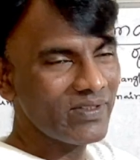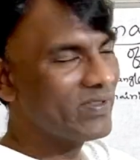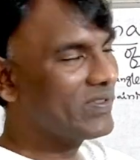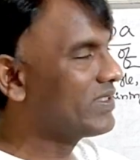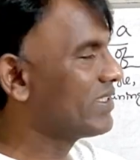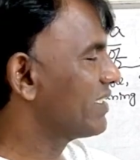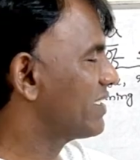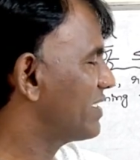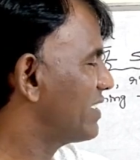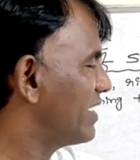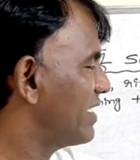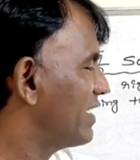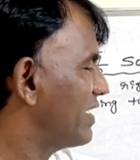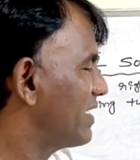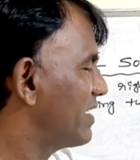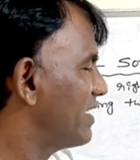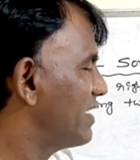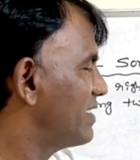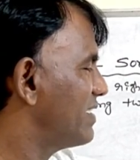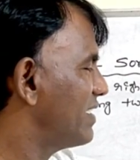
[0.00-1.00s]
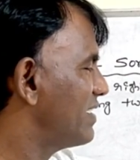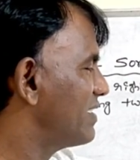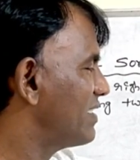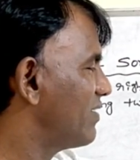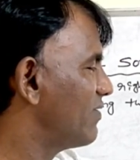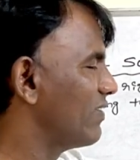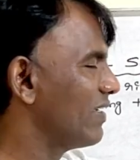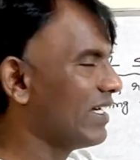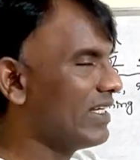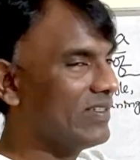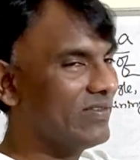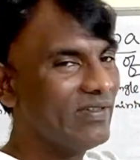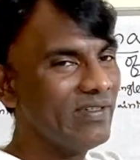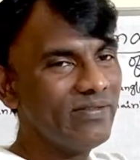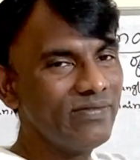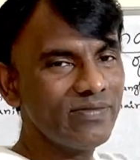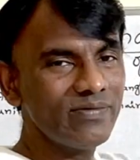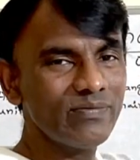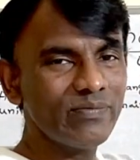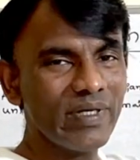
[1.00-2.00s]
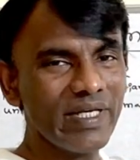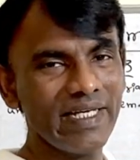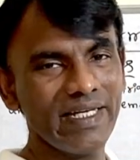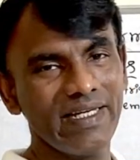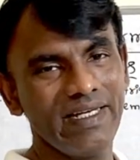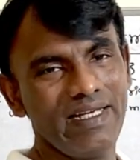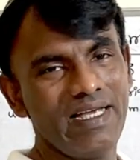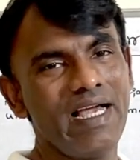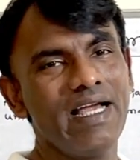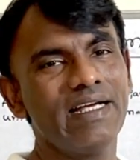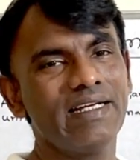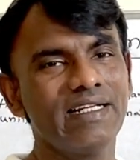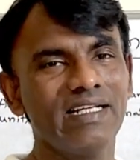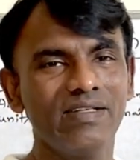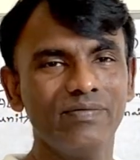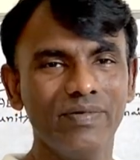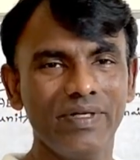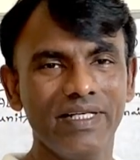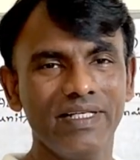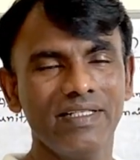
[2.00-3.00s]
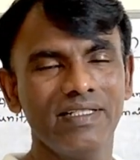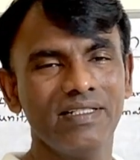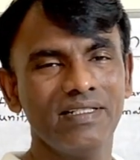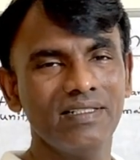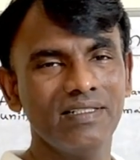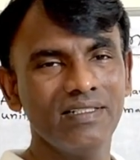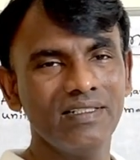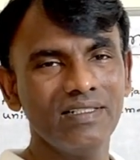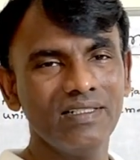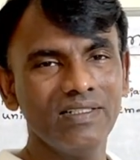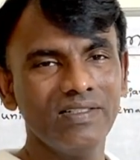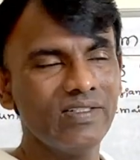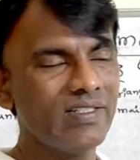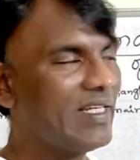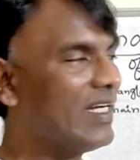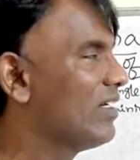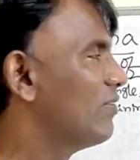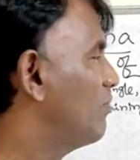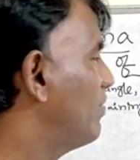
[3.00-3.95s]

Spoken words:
to 60 degrees is the value of the angle B. Okay,